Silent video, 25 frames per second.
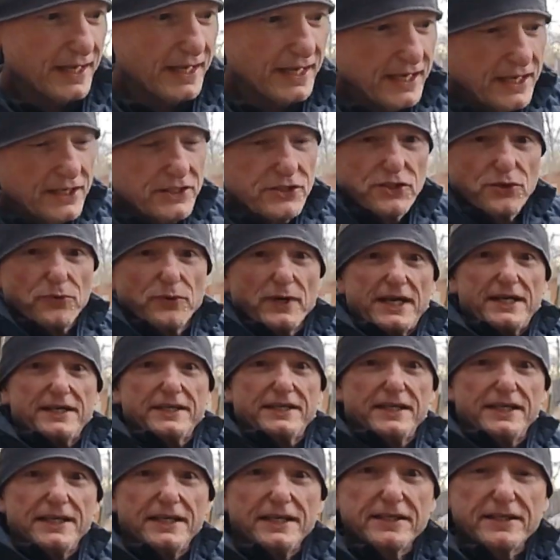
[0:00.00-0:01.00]
and so what I
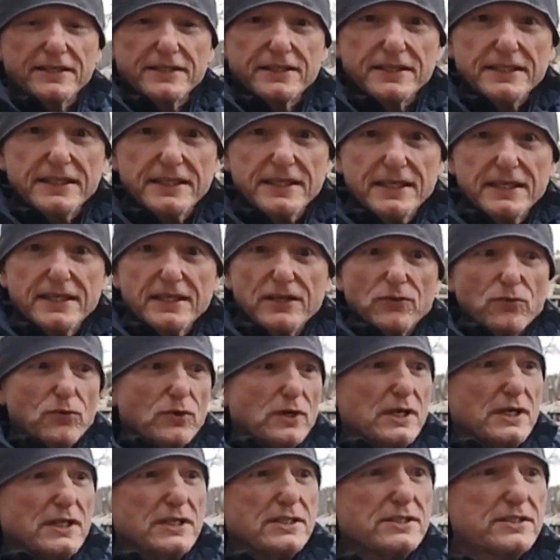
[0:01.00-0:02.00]
did
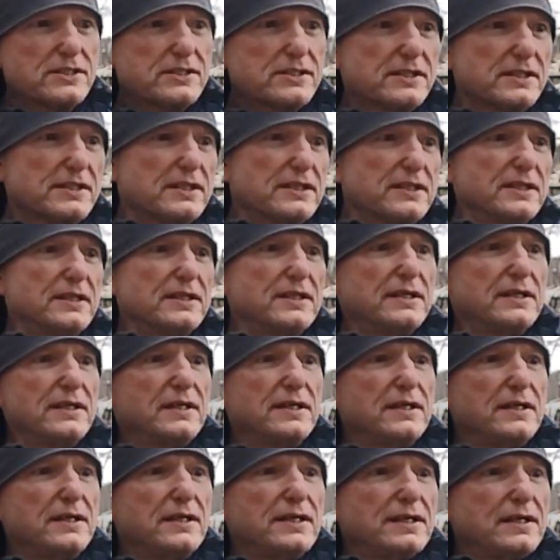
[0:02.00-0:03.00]
was
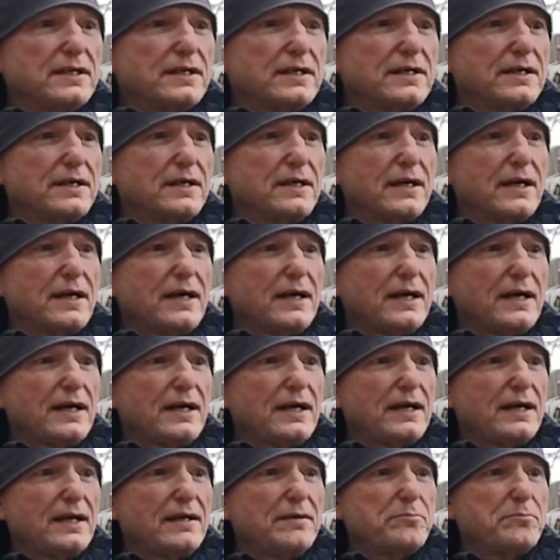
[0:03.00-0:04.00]

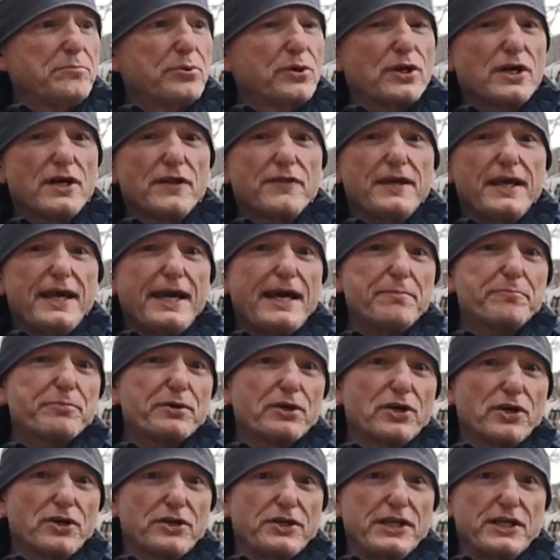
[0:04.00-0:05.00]
I put on the
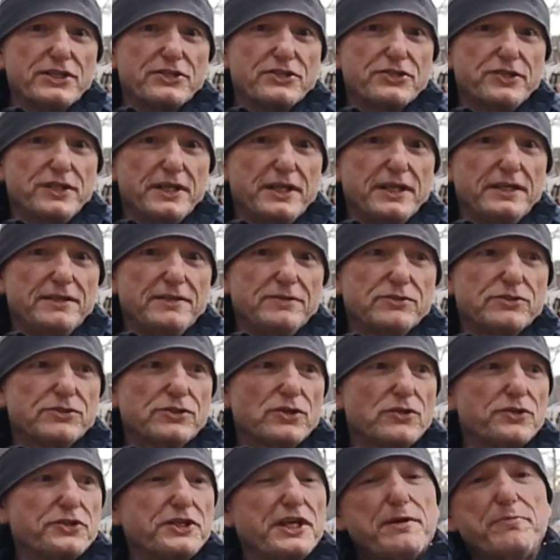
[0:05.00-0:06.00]
ApiGuard yesterday.
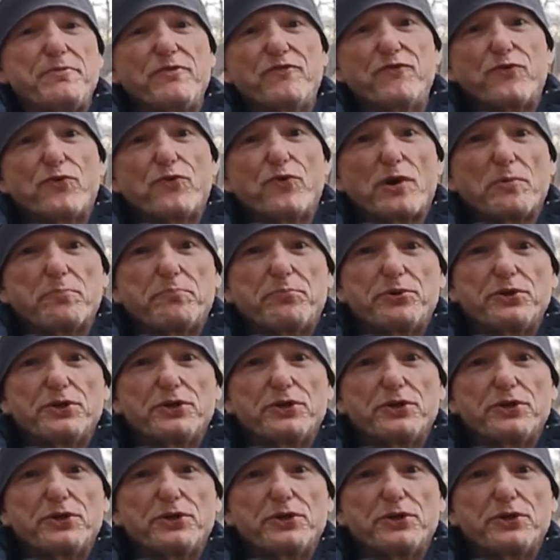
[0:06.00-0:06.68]
So the day before I